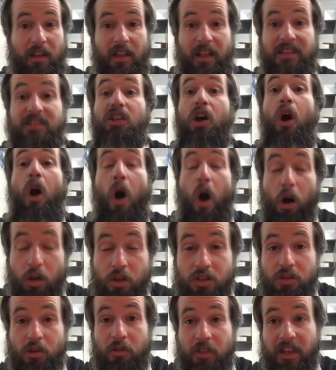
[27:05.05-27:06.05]
it's
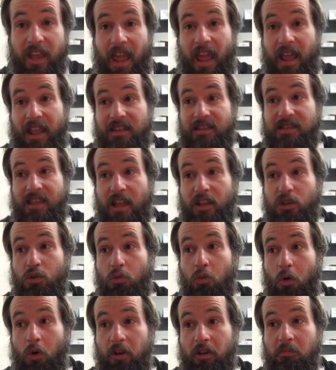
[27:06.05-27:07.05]
also the case that
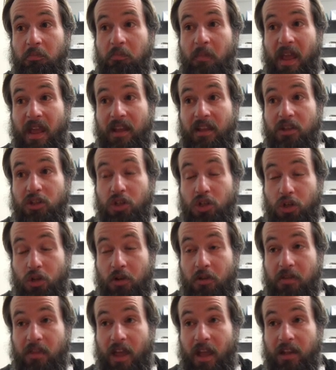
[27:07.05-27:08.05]
you want to make
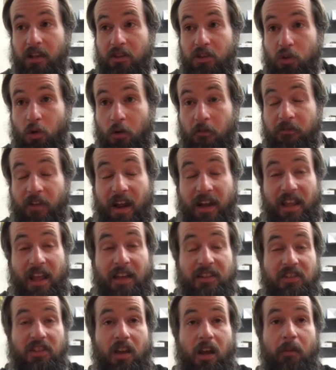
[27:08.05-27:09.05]
sure that your fatty
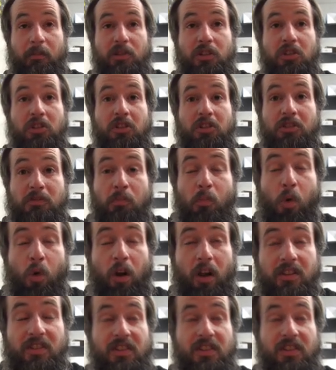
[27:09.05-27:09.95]
acid composition is more